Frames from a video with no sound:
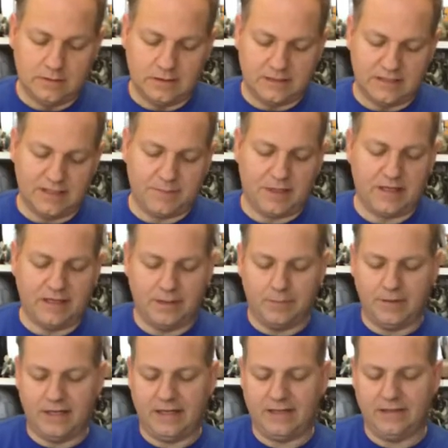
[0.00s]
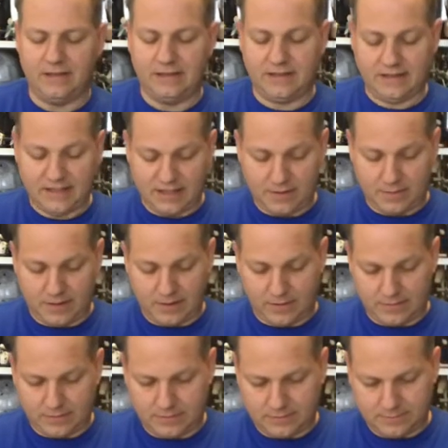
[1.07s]
Come on there, buddy. Get it in
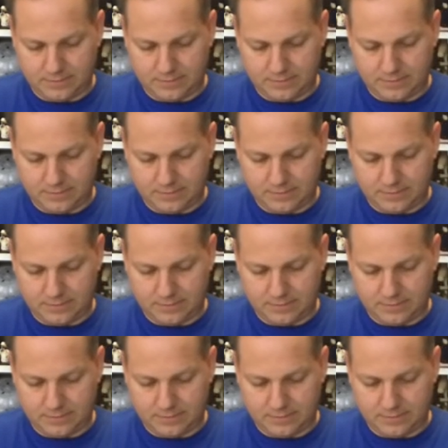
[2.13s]
there.